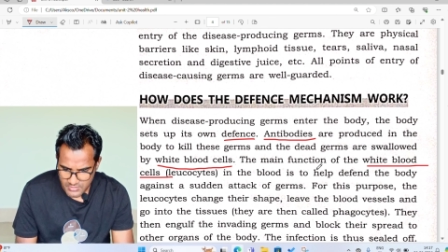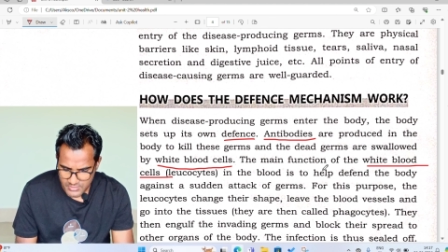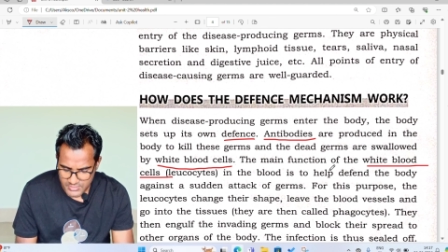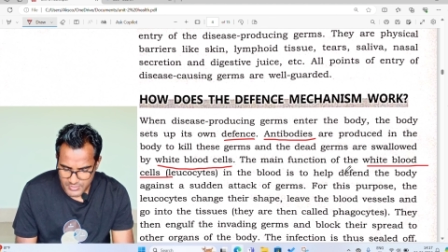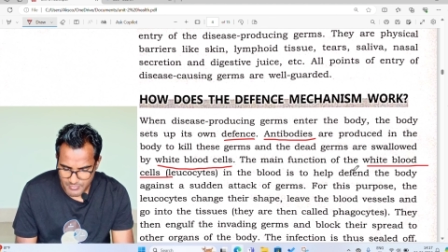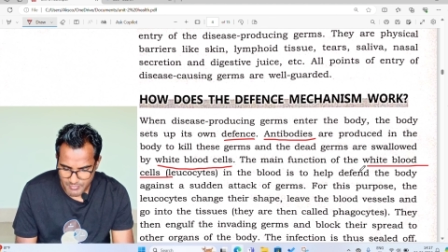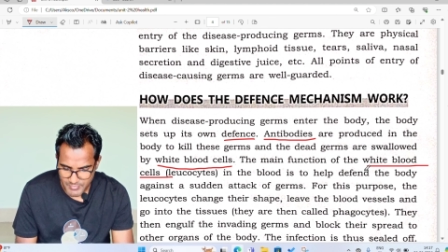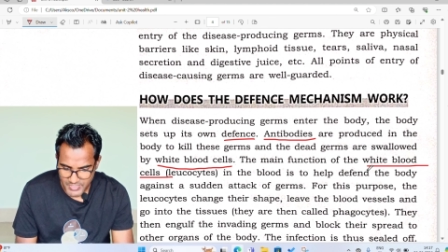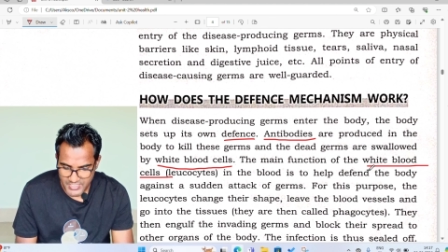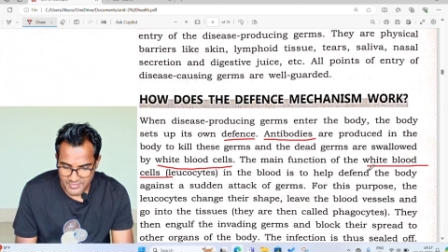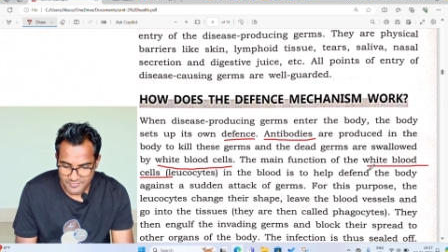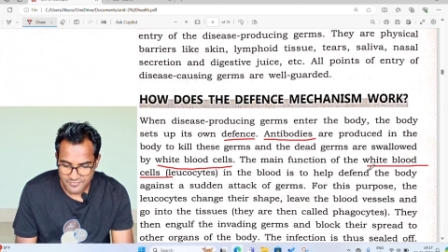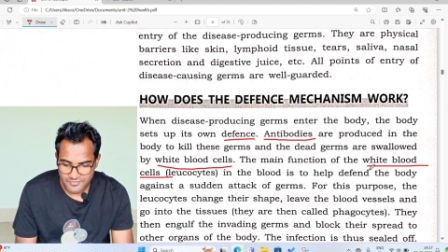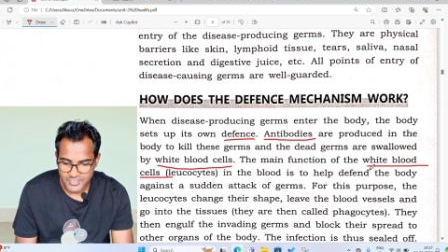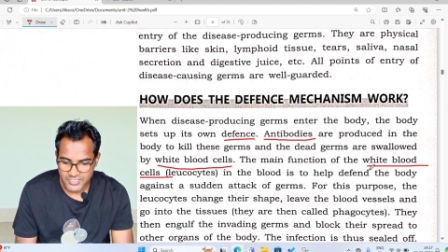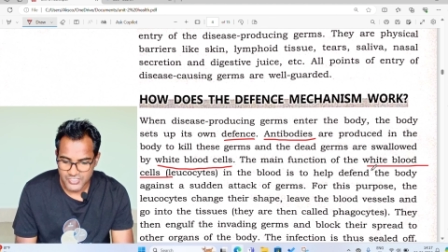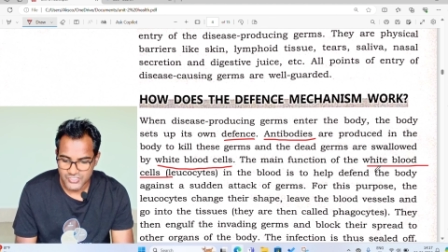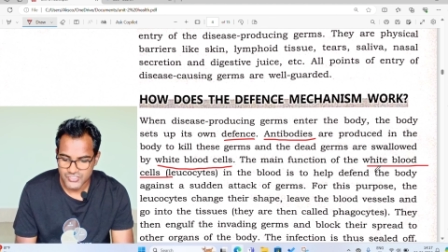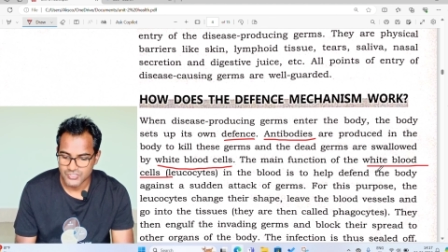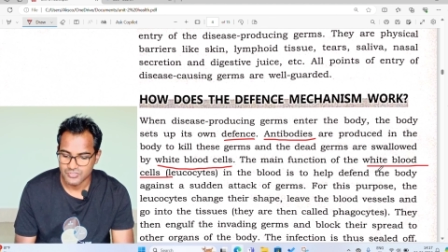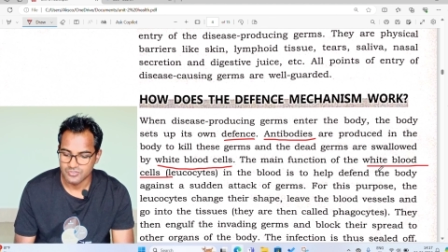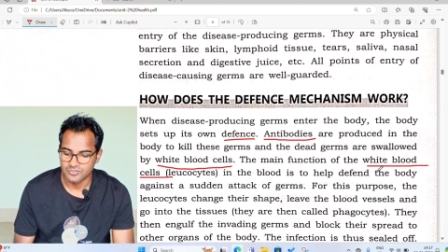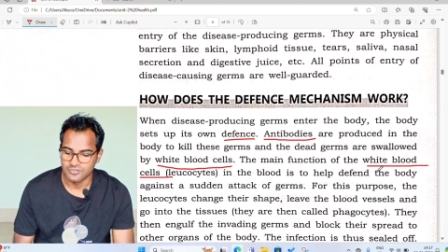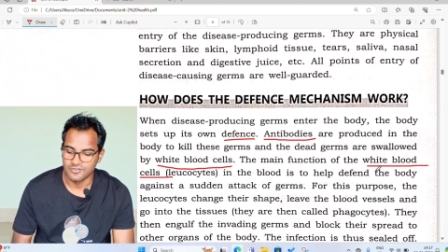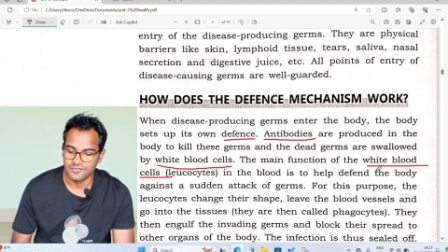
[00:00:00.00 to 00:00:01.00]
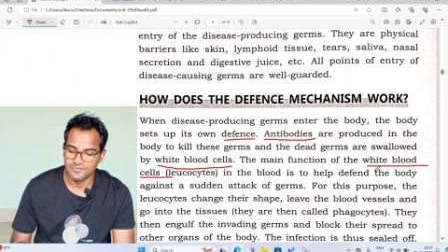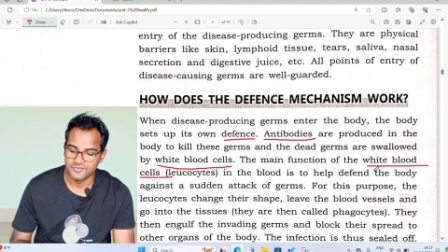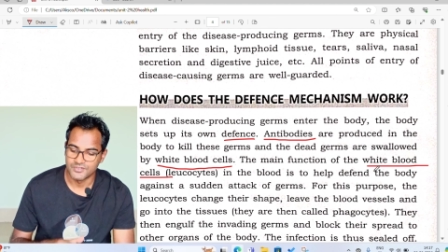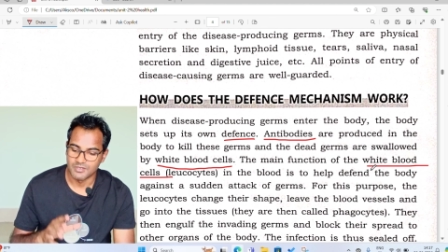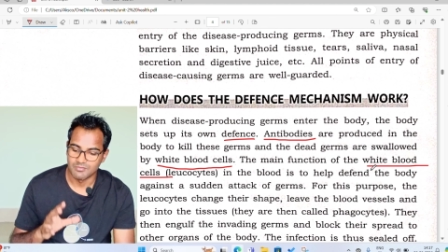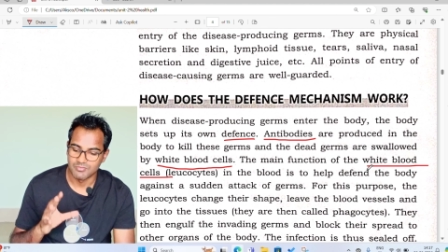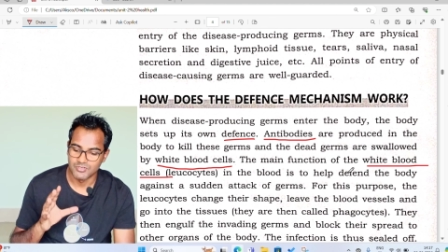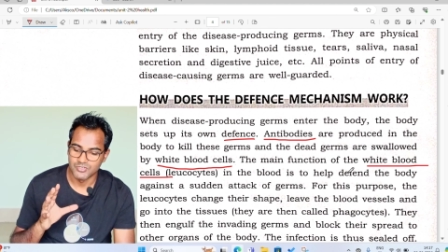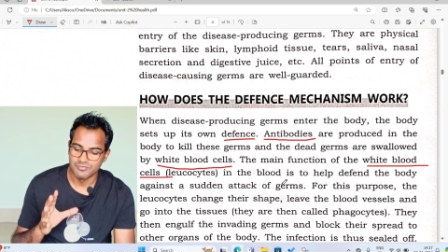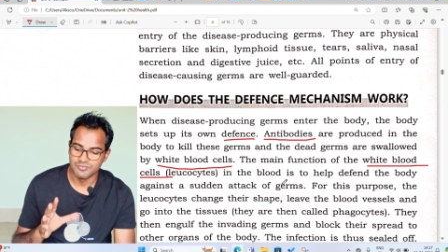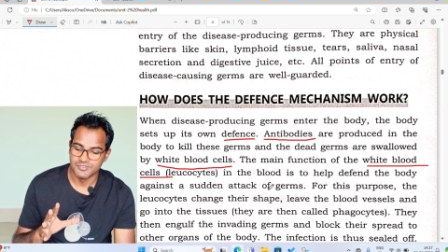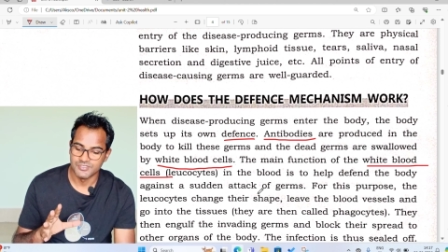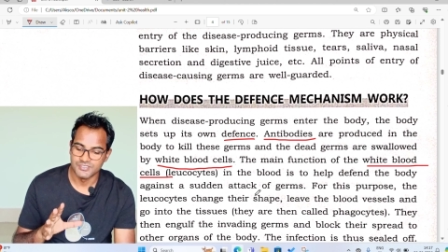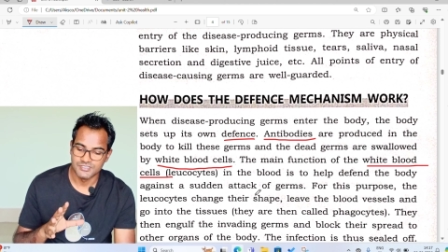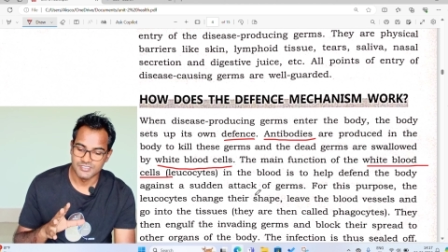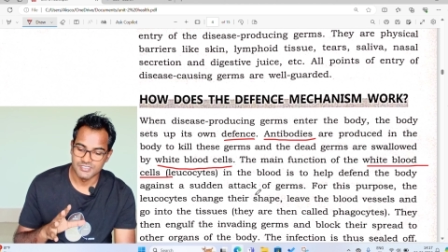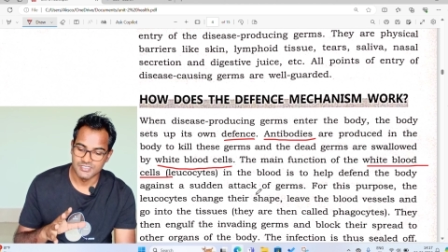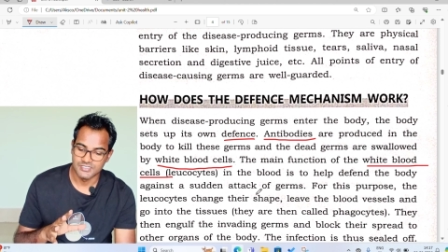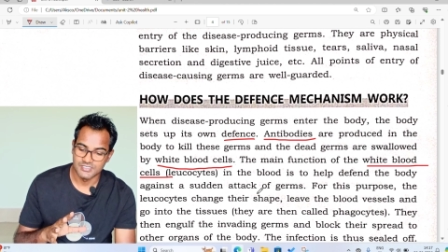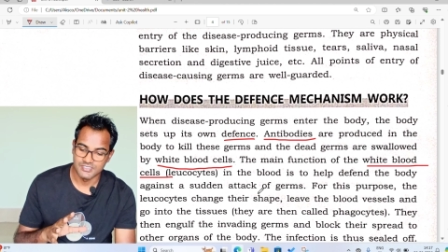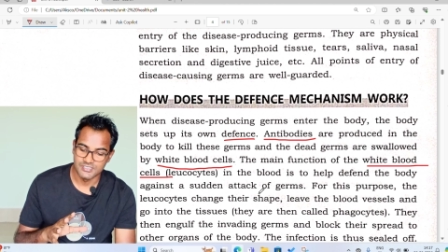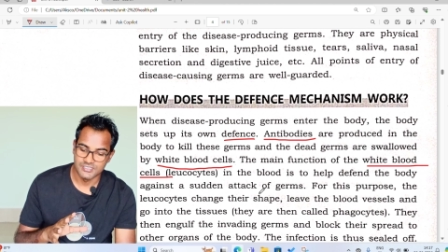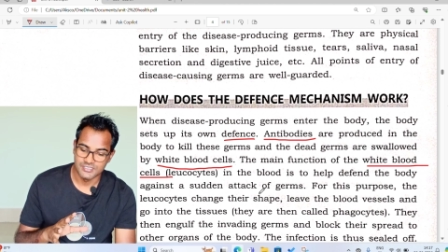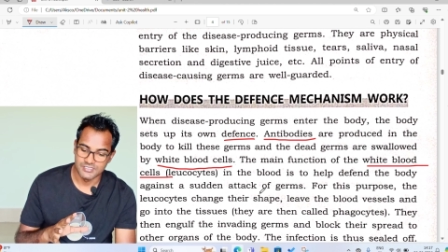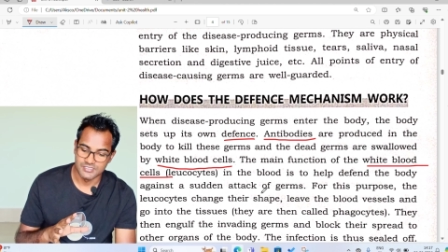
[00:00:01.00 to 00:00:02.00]
the main function of
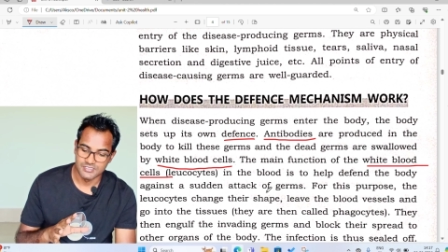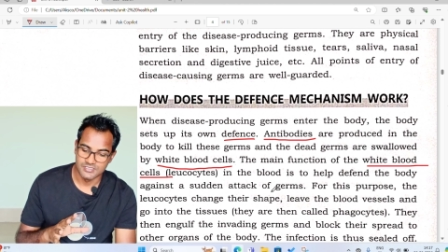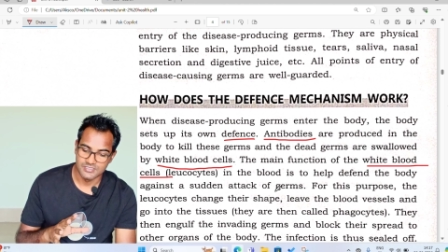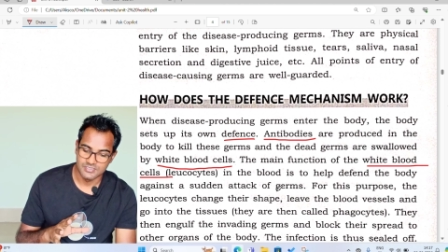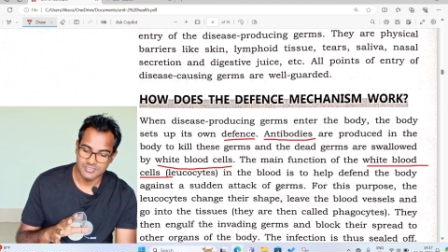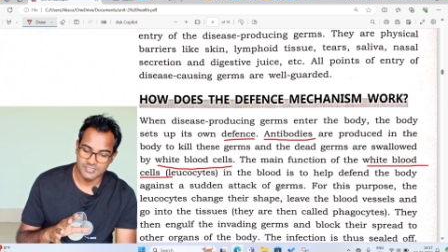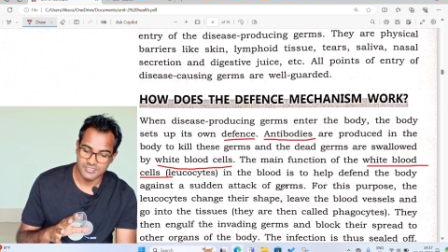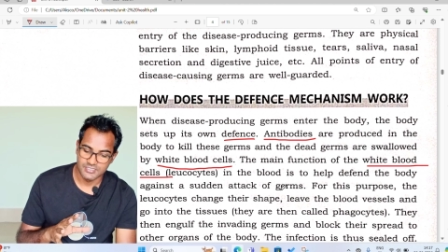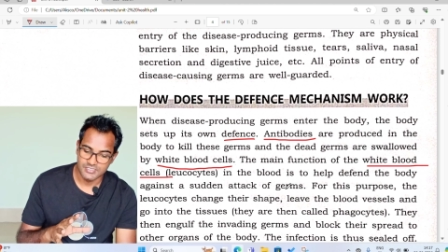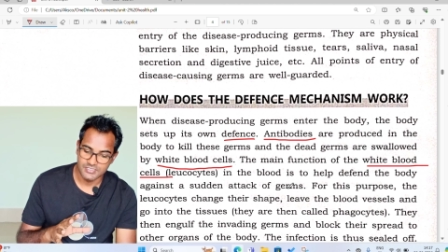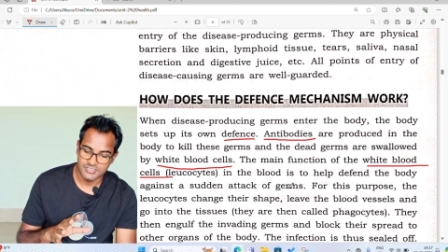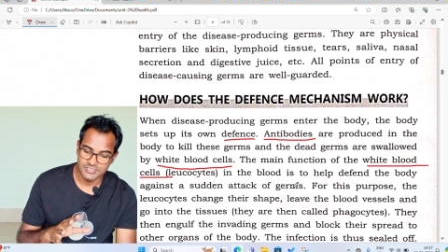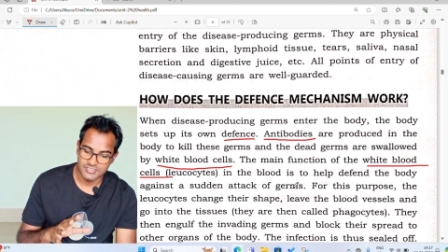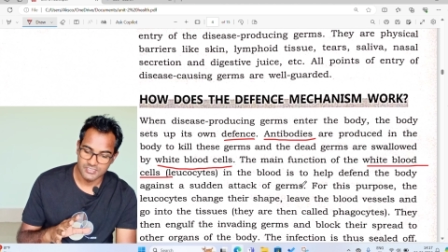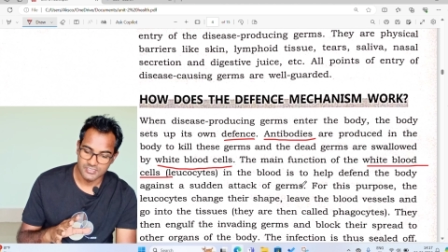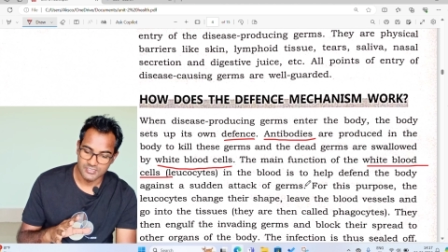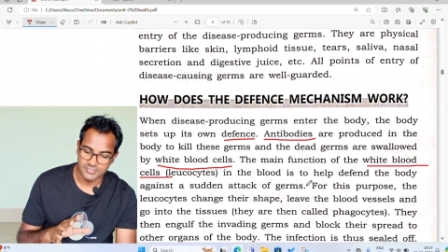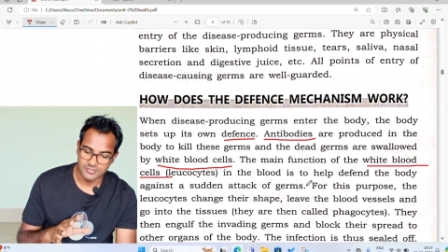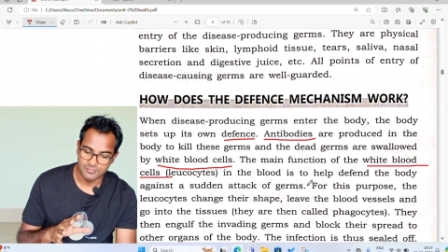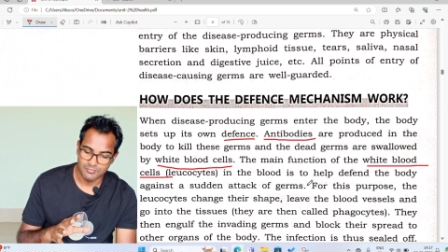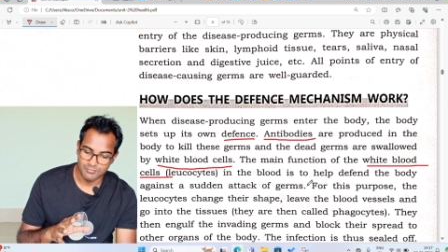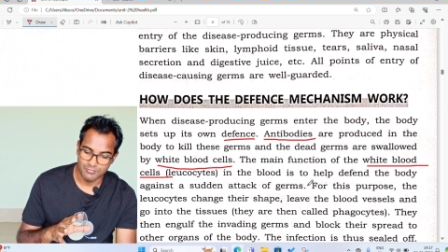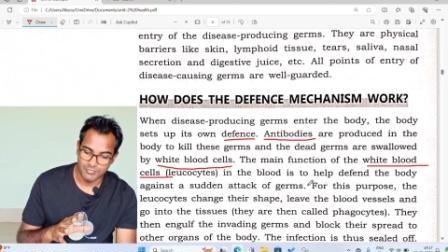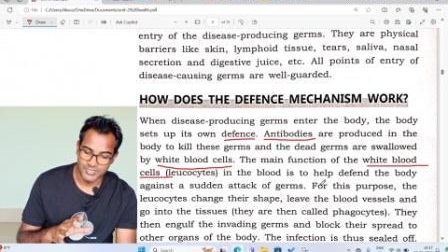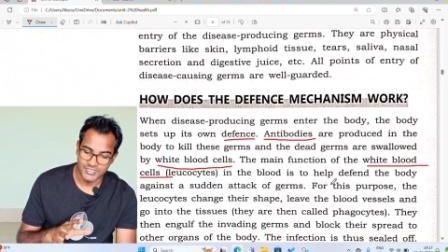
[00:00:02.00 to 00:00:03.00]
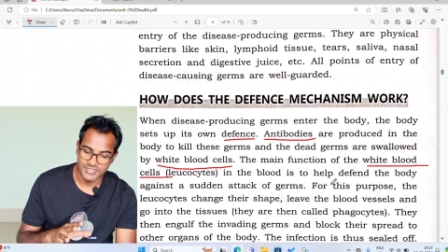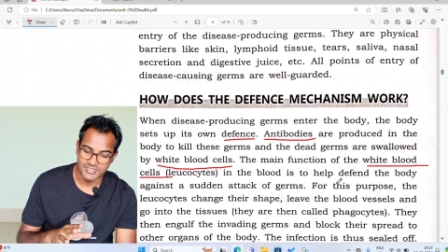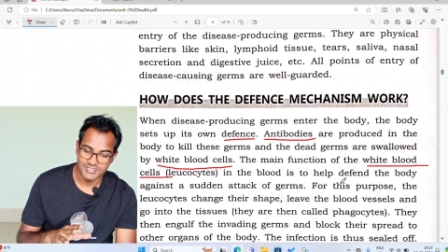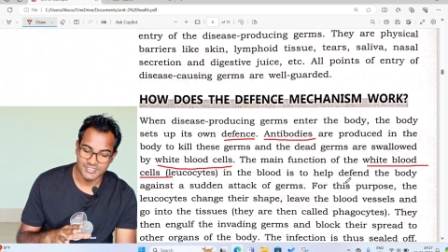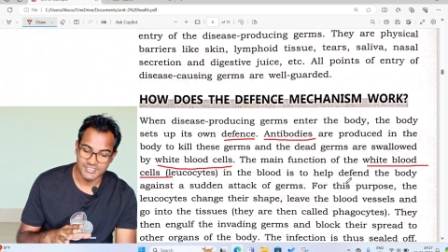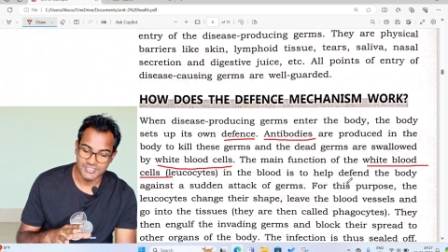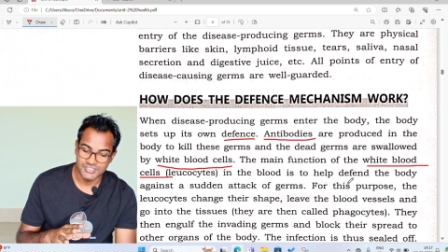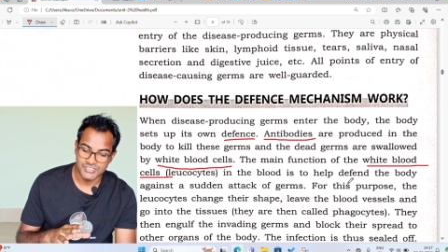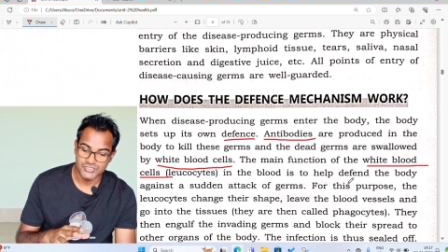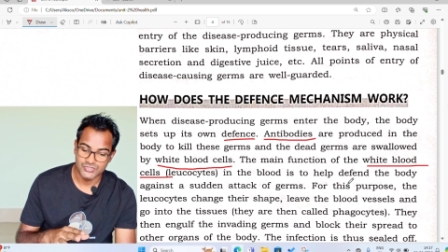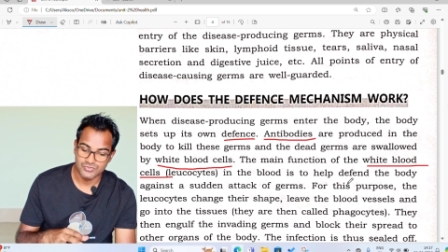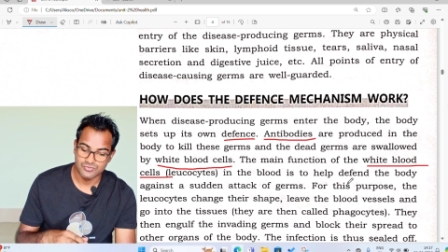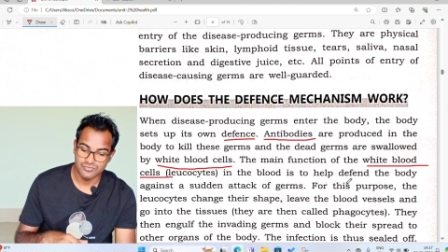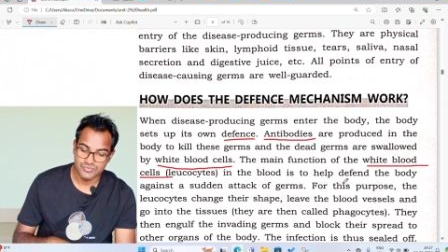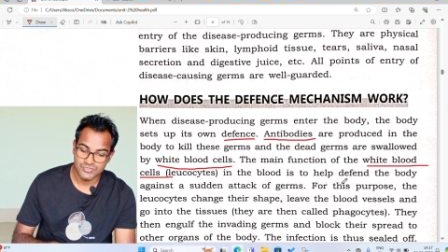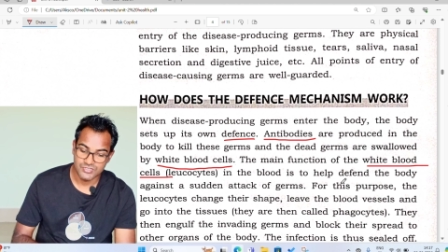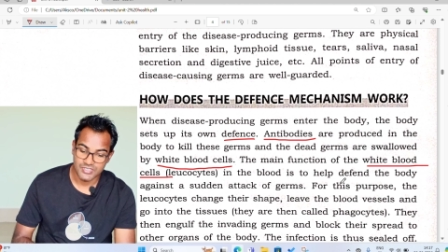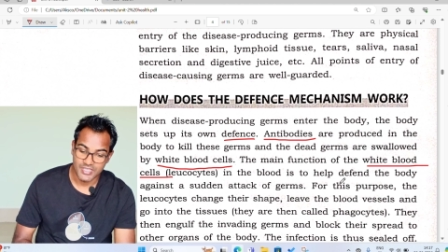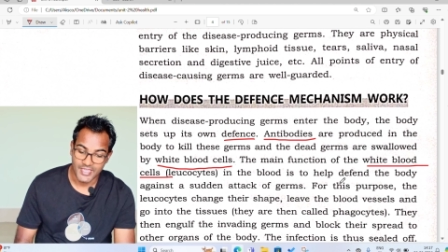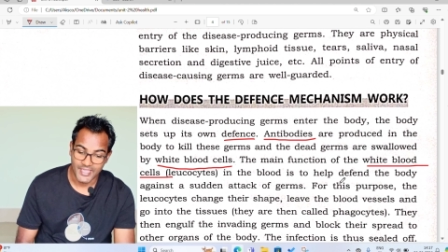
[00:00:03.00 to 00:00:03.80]
WBC in the blood is to